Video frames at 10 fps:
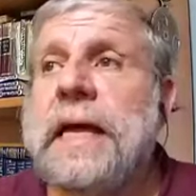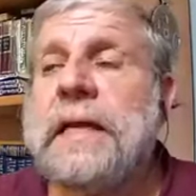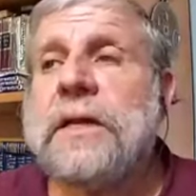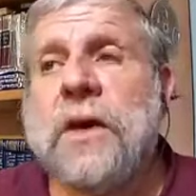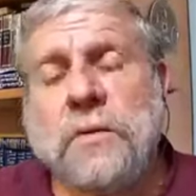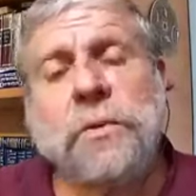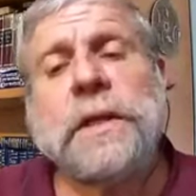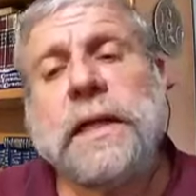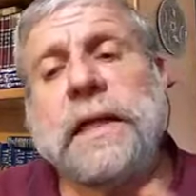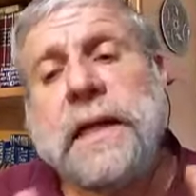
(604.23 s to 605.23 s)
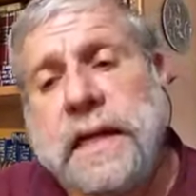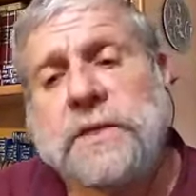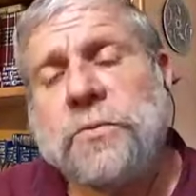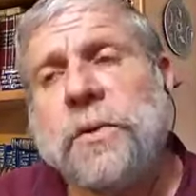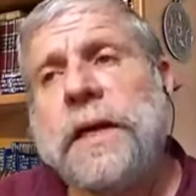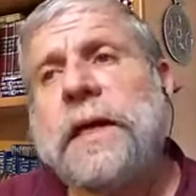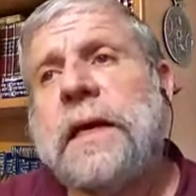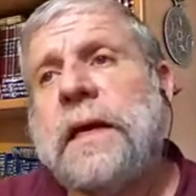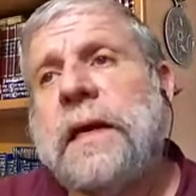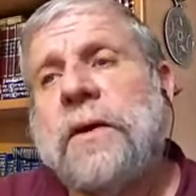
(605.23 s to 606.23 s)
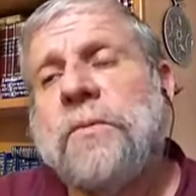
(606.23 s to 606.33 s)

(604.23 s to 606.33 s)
And God willing, next week,